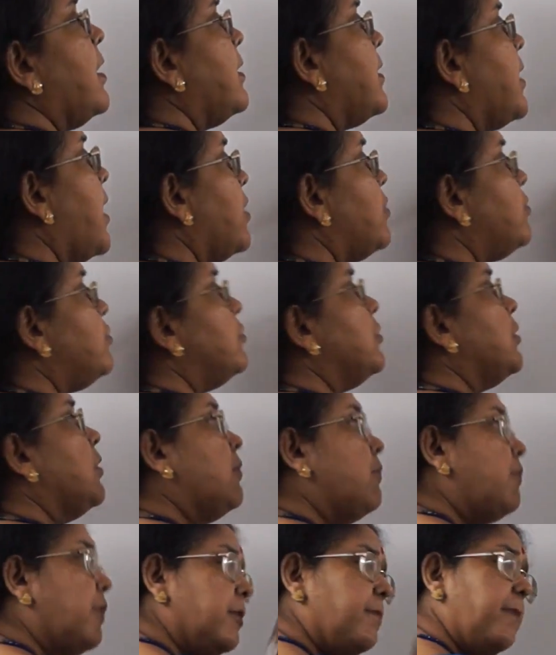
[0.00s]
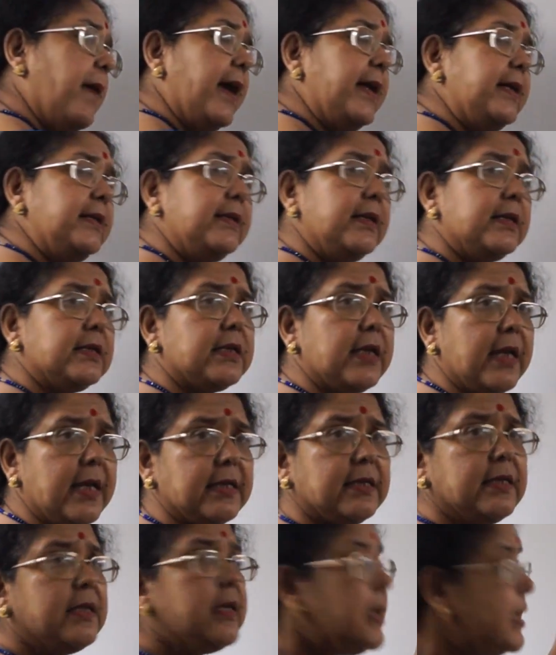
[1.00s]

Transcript: Now for buying the shares,